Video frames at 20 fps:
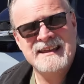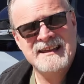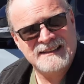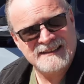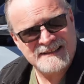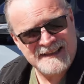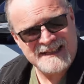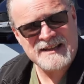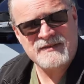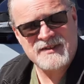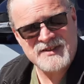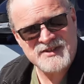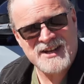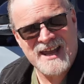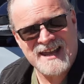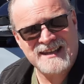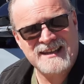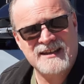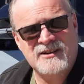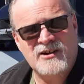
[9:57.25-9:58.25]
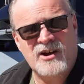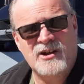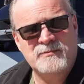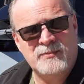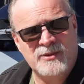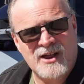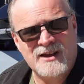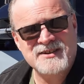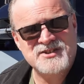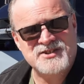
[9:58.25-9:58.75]
leave a check-in on
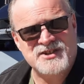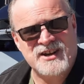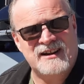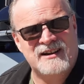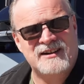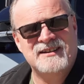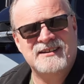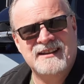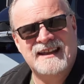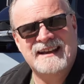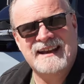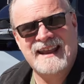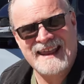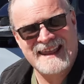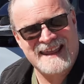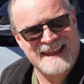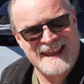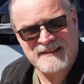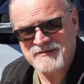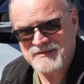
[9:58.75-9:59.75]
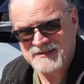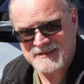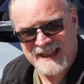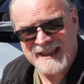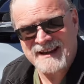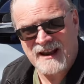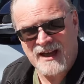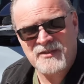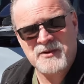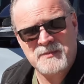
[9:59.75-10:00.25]
PlugShare to
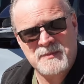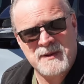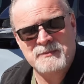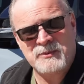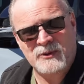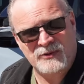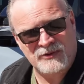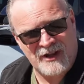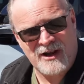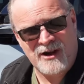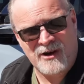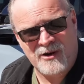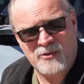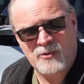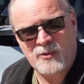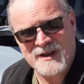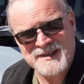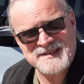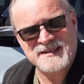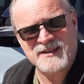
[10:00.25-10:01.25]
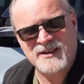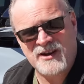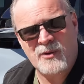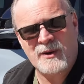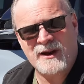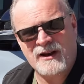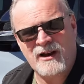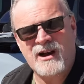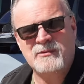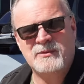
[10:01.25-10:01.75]
let other people know what's
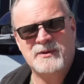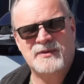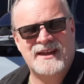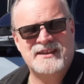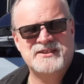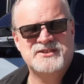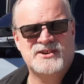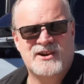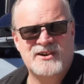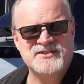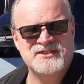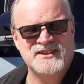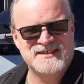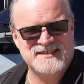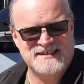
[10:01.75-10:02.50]
going on with that charging